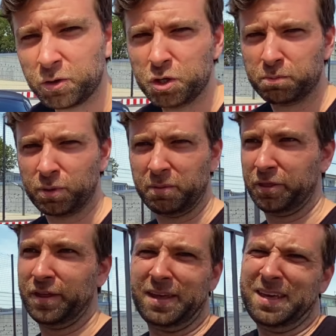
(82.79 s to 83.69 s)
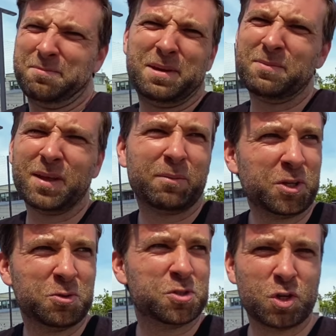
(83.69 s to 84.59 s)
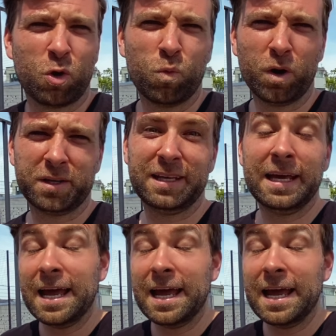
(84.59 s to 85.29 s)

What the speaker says: you're probably thinking, BMW, so what?